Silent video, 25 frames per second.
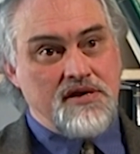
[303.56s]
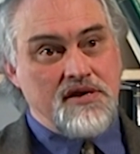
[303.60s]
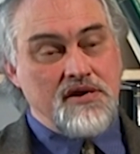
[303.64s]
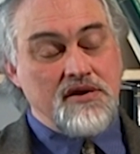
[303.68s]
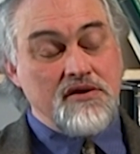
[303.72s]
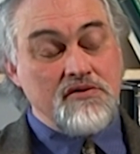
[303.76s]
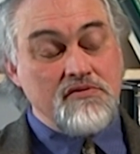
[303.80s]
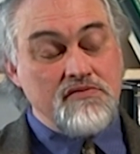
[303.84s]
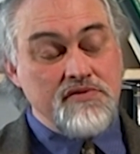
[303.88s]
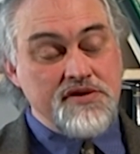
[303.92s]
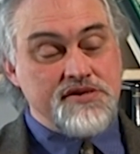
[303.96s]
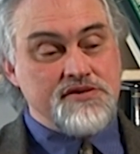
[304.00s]

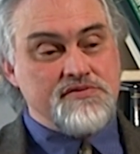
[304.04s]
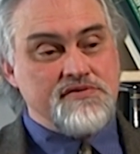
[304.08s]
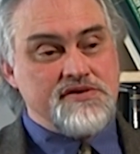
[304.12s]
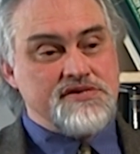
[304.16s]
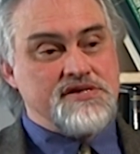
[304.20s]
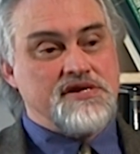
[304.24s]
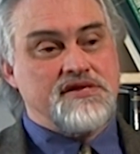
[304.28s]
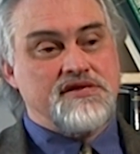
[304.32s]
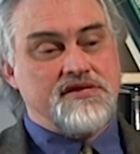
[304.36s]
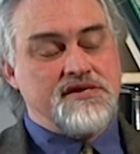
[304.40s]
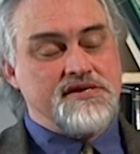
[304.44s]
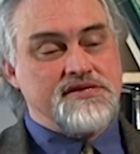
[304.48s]
which was
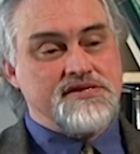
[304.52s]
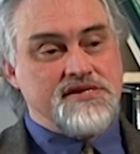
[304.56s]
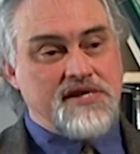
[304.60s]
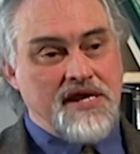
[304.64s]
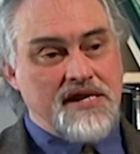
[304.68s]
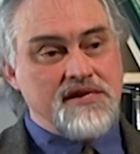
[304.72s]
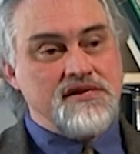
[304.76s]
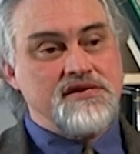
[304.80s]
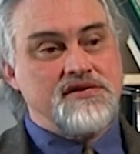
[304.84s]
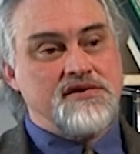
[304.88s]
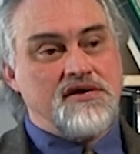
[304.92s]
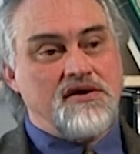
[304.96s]
at the
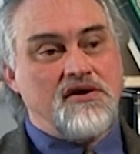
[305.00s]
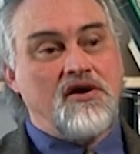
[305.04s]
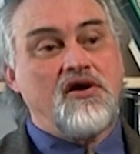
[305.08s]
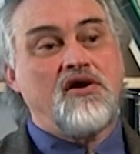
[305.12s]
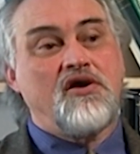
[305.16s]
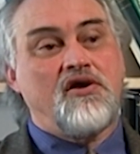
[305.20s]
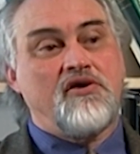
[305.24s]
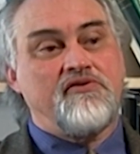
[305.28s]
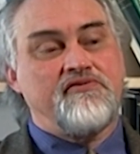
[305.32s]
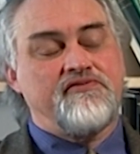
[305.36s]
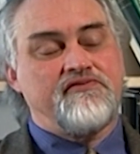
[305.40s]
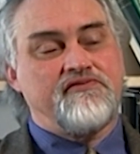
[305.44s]
center
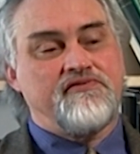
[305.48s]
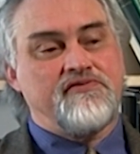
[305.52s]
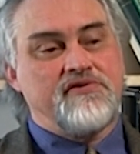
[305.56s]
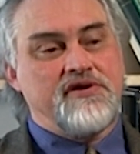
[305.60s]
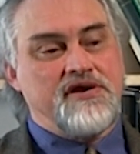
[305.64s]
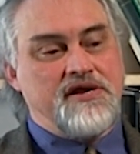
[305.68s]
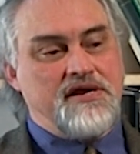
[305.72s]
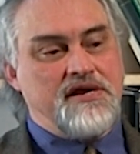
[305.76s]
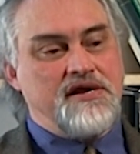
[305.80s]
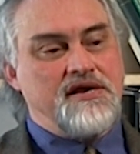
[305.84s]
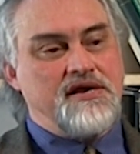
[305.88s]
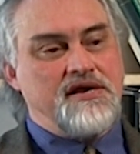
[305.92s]
of
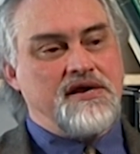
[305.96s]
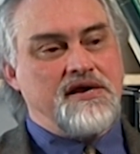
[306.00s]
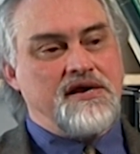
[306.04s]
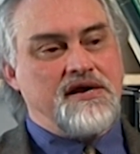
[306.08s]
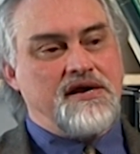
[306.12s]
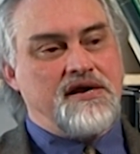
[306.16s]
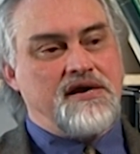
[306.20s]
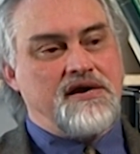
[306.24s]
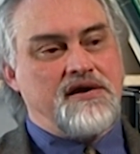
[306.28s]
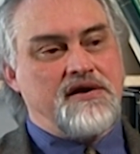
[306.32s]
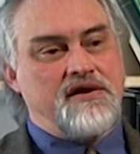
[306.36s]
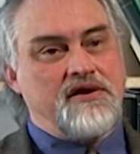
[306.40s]

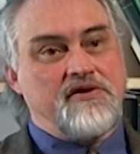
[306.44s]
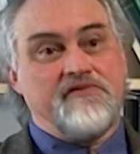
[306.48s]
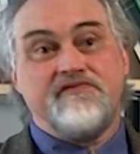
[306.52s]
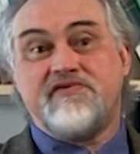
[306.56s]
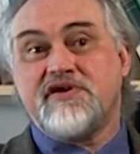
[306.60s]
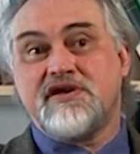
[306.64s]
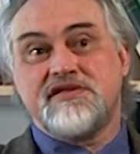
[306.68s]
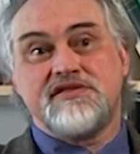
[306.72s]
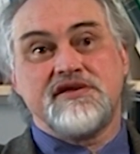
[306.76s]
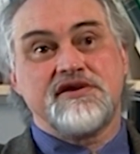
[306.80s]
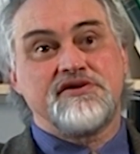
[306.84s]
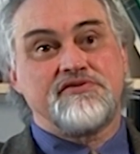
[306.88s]

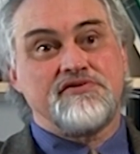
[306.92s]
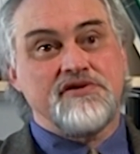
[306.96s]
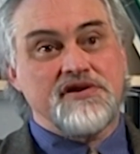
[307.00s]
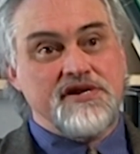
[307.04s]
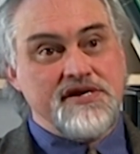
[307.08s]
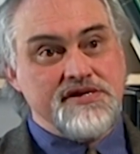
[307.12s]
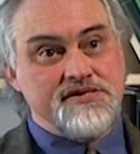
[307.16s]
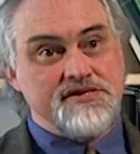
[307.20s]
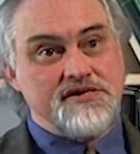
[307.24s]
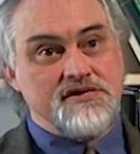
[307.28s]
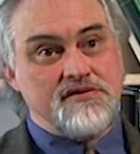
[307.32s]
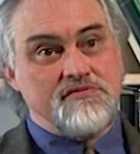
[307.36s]
Vedic
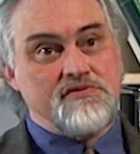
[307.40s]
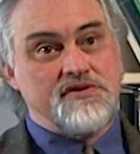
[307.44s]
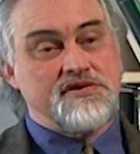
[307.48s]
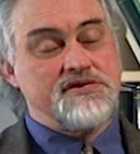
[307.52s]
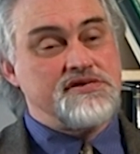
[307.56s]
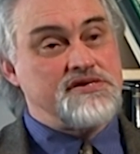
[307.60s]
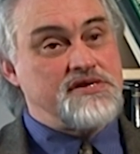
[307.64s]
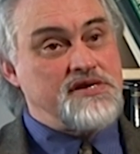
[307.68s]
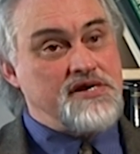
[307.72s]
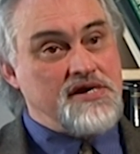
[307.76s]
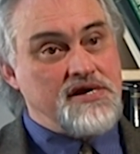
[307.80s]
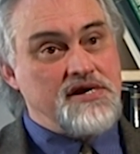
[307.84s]
religion, which is
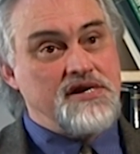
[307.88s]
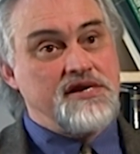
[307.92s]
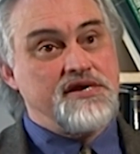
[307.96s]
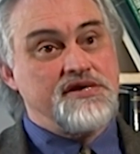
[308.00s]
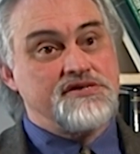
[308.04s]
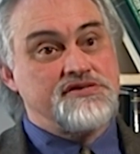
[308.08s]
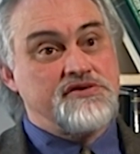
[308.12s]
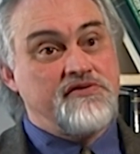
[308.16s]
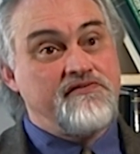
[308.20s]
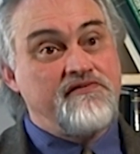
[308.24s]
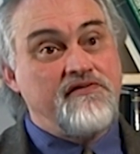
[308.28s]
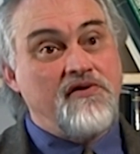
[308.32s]
the
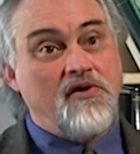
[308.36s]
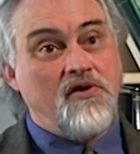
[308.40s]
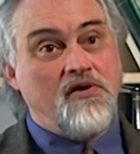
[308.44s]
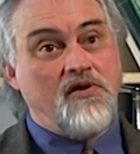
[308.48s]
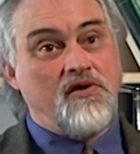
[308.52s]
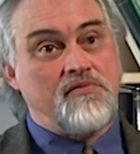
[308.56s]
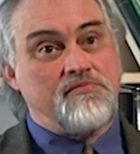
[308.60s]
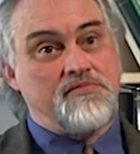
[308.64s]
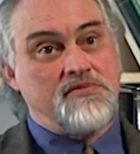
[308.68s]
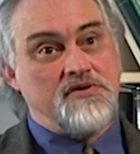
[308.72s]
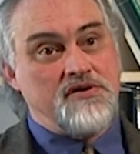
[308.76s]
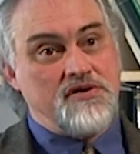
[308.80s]
earliest
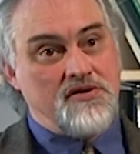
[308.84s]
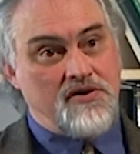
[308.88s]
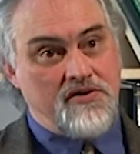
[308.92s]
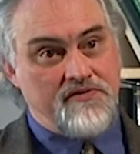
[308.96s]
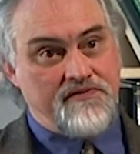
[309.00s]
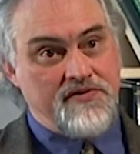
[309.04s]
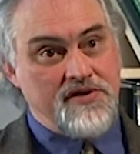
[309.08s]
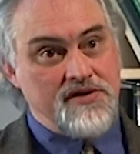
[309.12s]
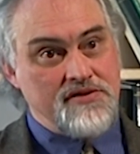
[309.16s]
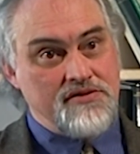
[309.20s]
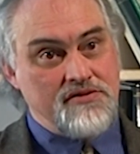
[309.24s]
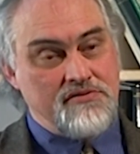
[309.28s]
form of
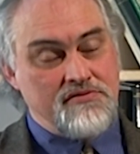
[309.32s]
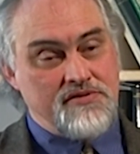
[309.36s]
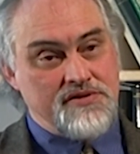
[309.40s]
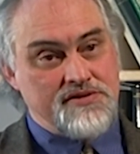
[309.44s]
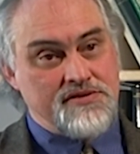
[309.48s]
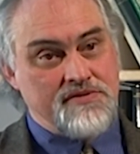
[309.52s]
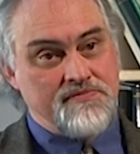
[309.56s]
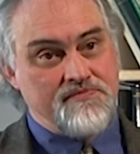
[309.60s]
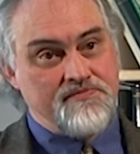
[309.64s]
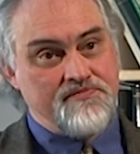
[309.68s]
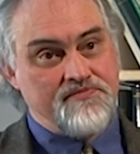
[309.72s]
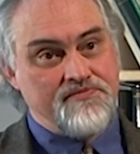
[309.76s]
Hinduism.